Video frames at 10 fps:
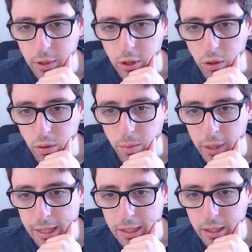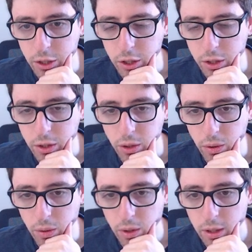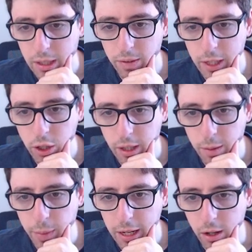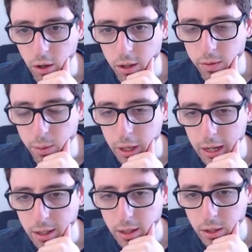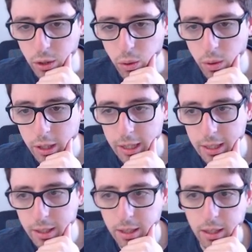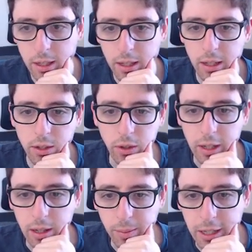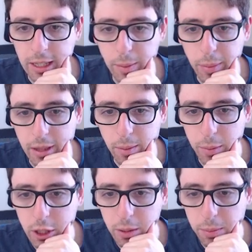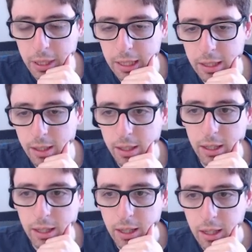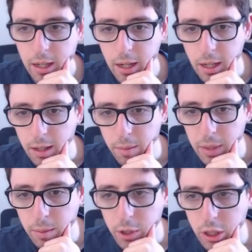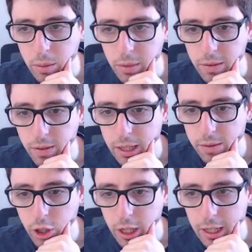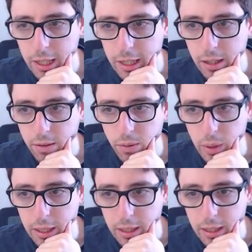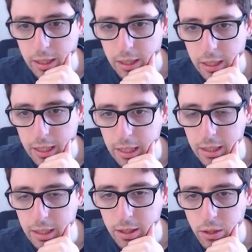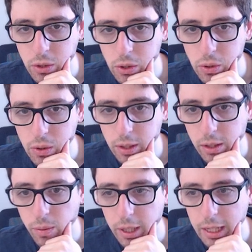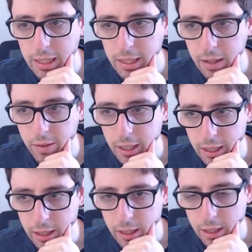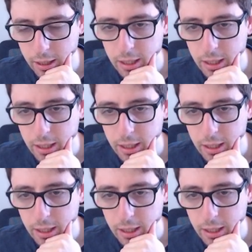So my idea is just to eventually make it hard for black to coordinate. So here I'm like keeping the bishop pinned. Now bishop d5 check, king f1, king d2, go rook a7 here.